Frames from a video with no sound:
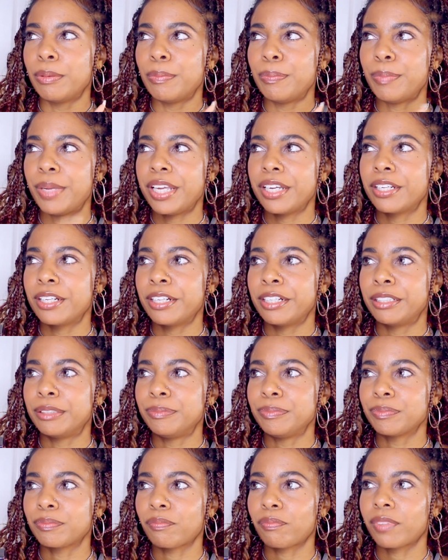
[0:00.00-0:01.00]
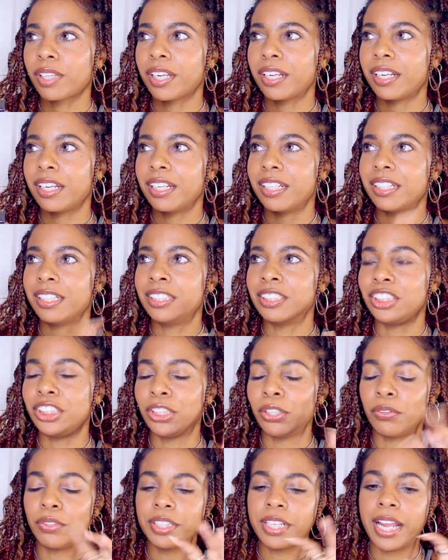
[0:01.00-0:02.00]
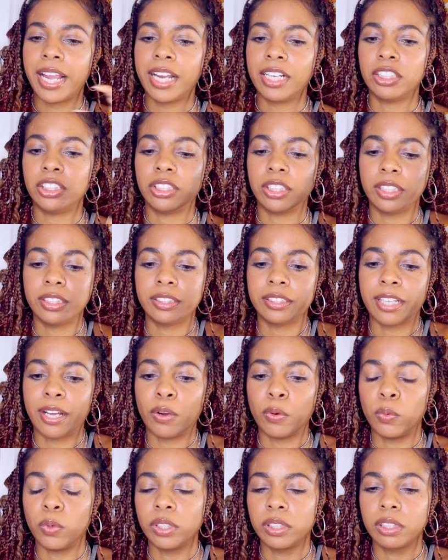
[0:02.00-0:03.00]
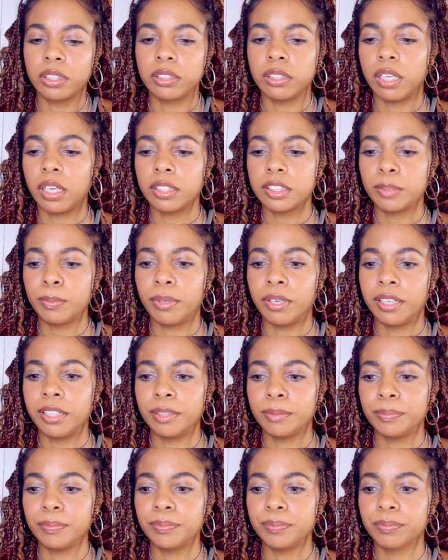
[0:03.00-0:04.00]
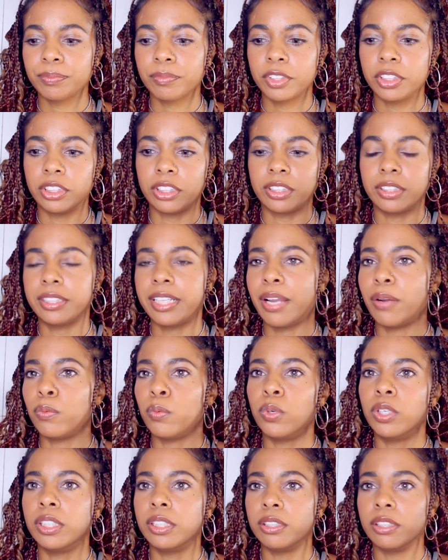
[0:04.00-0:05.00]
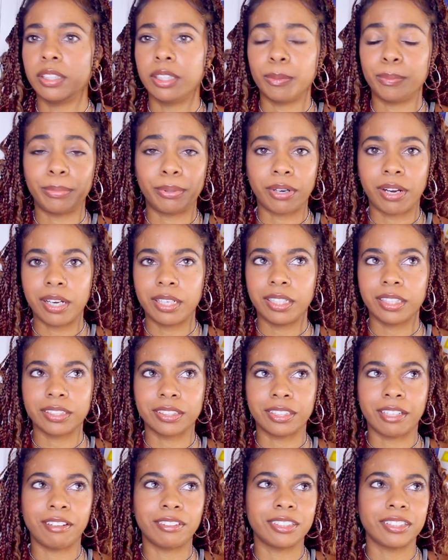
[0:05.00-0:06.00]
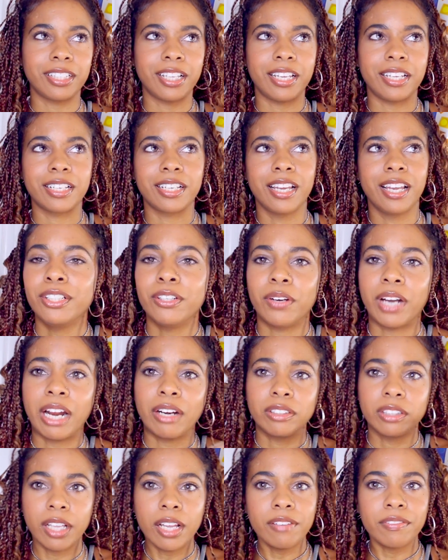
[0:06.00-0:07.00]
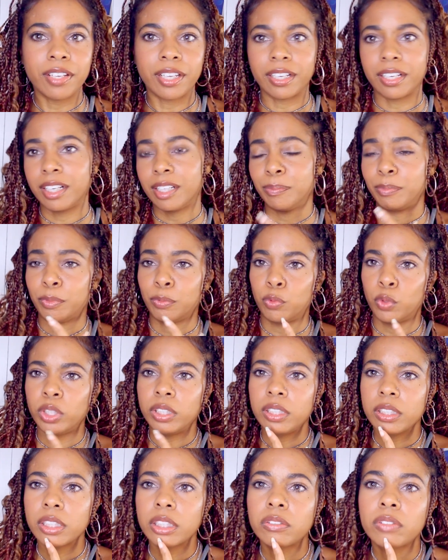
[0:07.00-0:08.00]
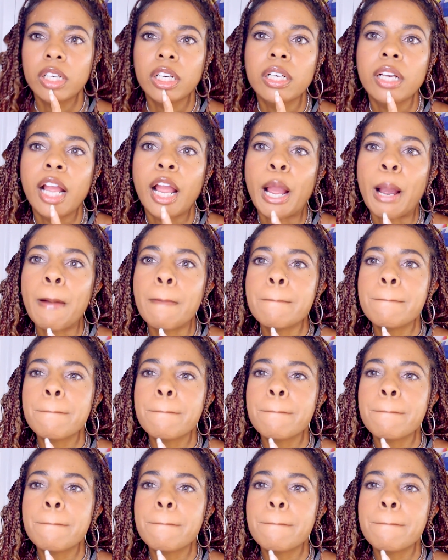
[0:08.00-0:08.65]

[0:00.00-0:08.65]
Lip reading: makeup and she only had just that one gloss bomb, just that one lip product, and I was like, you know, I love it. I'm wearing it right now.